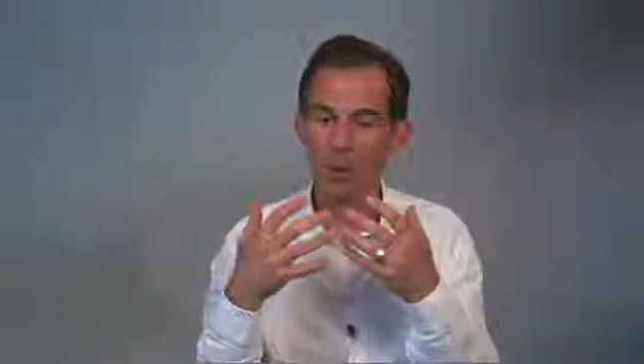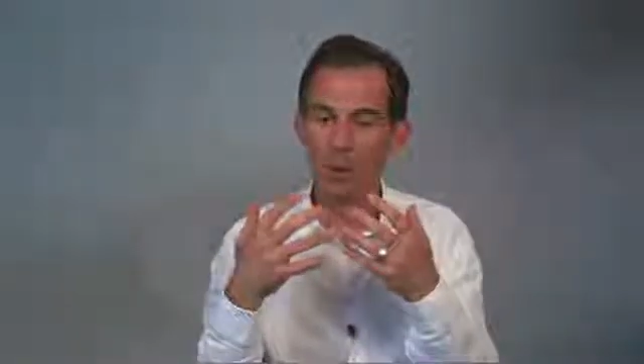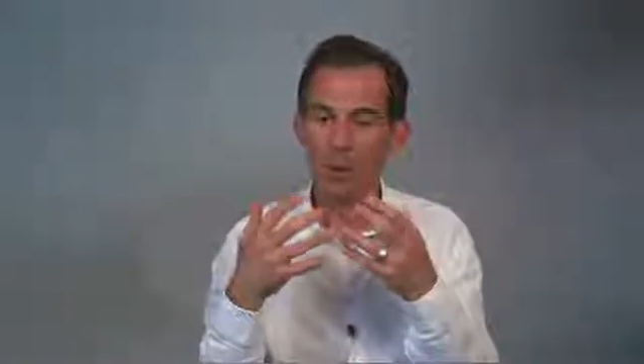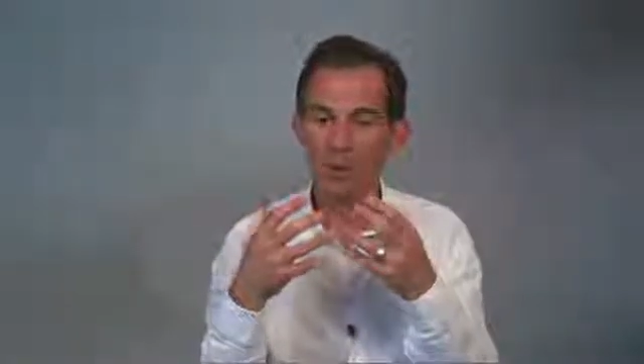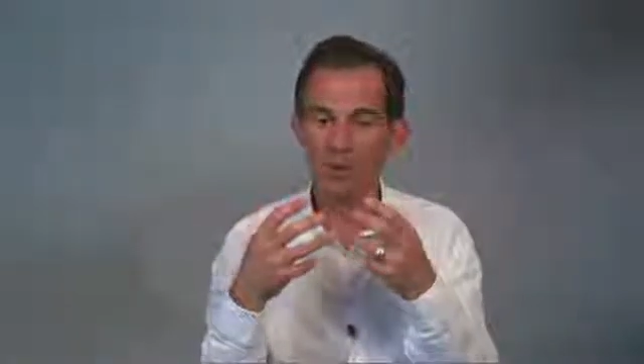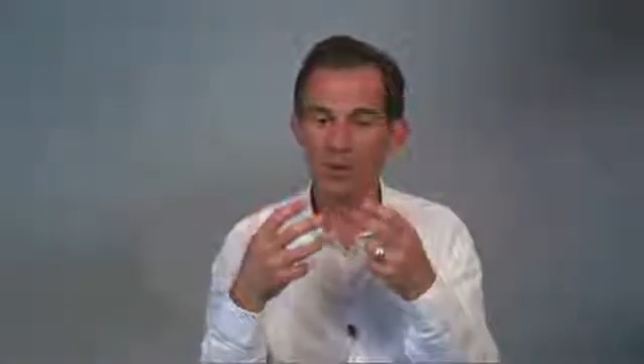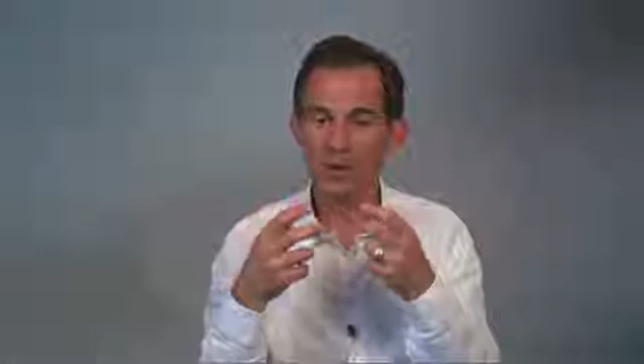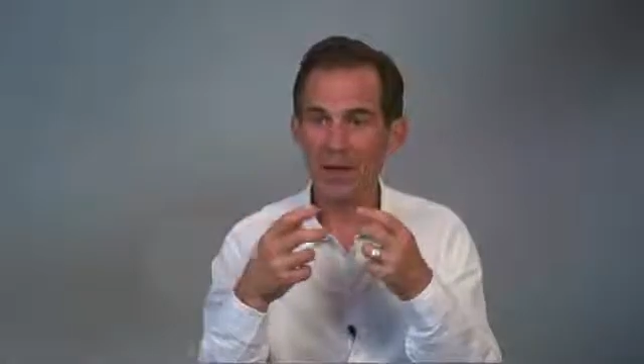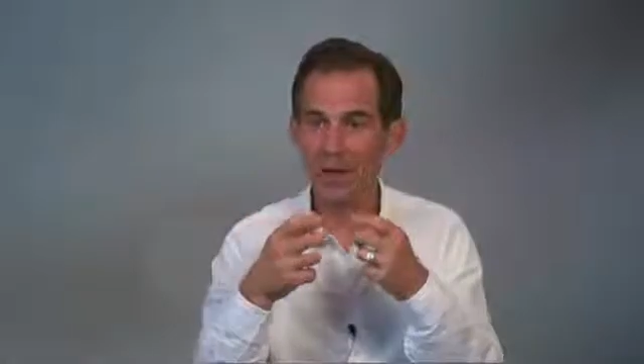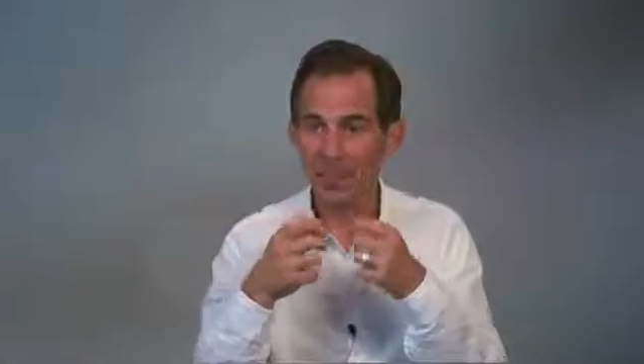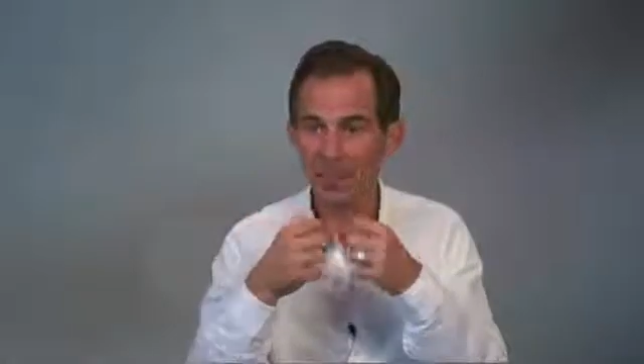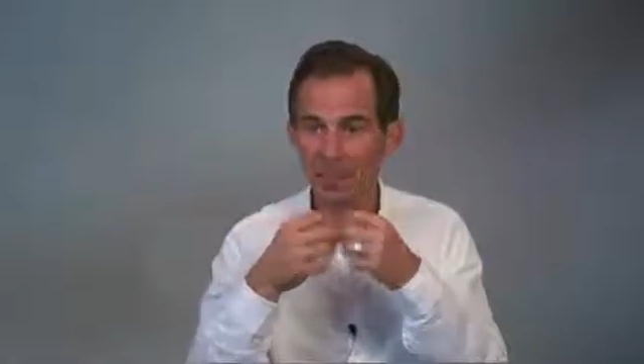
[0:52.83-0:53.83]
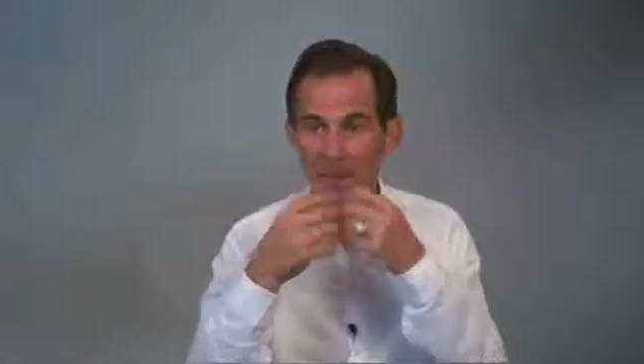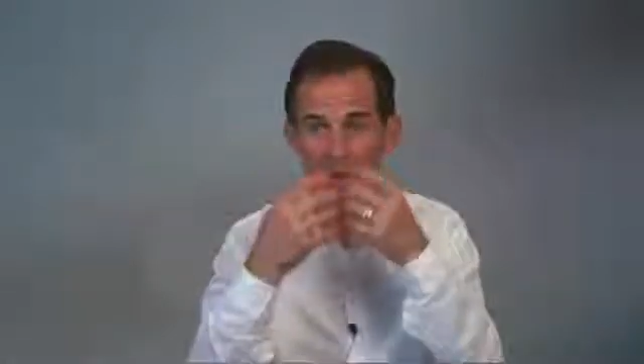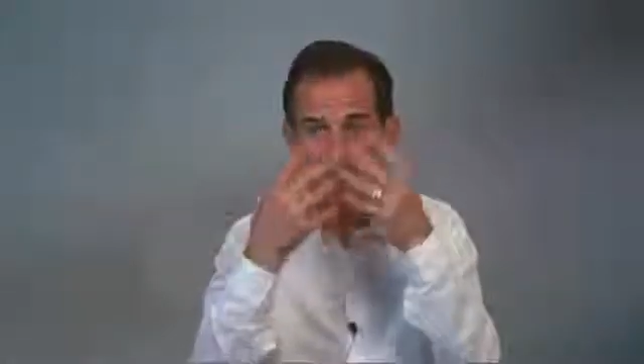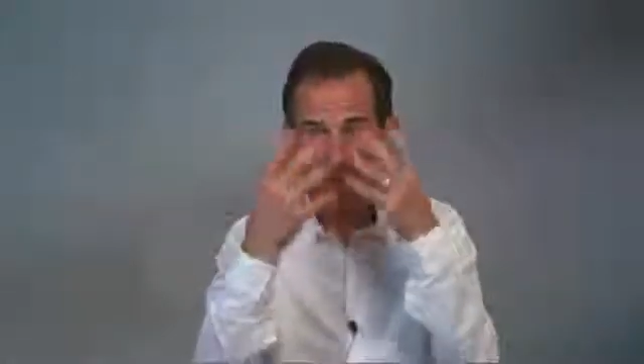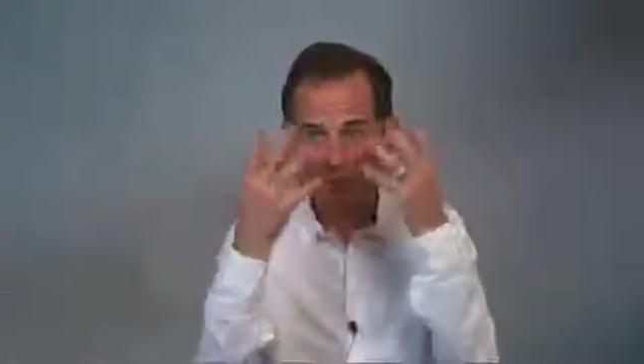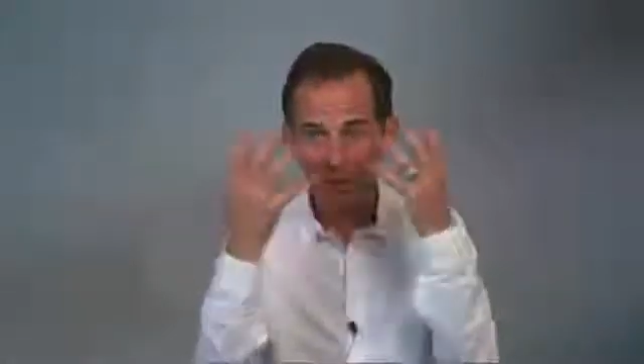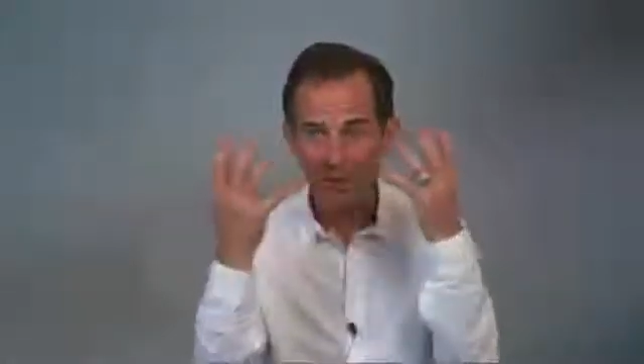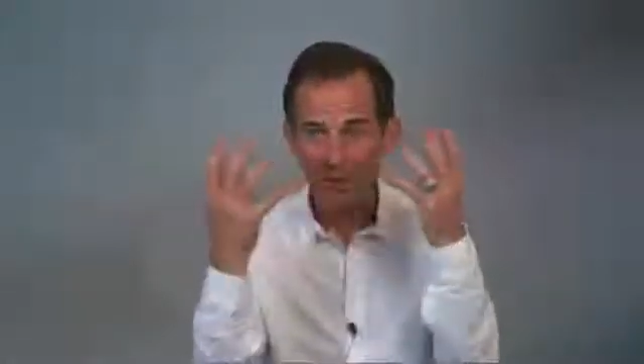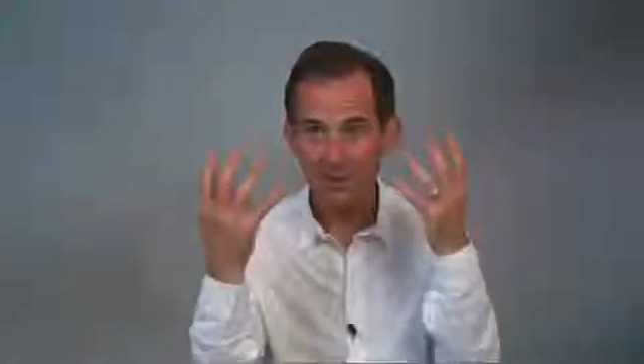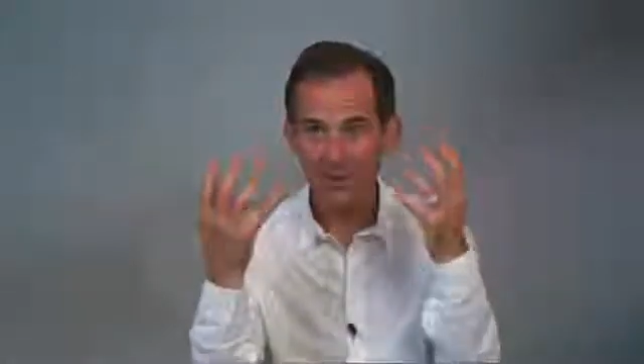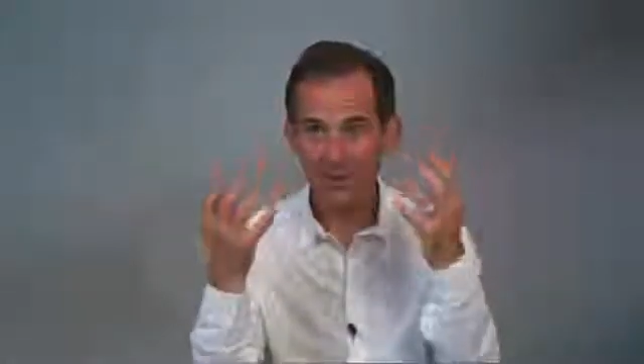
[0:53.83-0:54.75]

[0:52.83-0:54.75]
awareness can appear